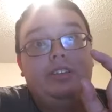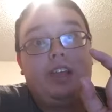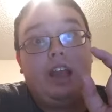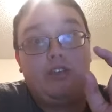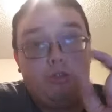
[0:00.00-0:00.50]

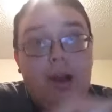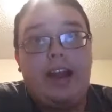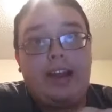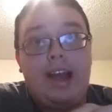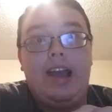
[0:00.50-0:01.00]
a
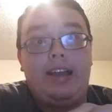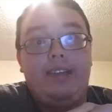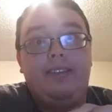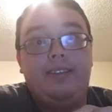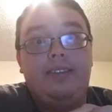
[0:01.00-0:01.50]
crackhead.
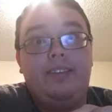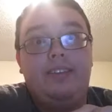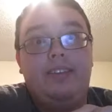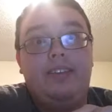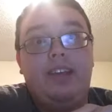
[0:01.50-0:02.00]

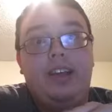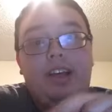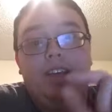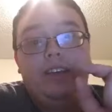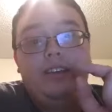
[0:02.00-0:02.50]

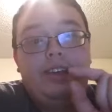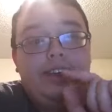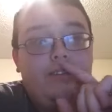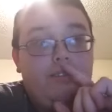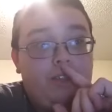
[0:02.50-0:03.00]

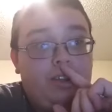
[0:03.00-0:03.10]
Now,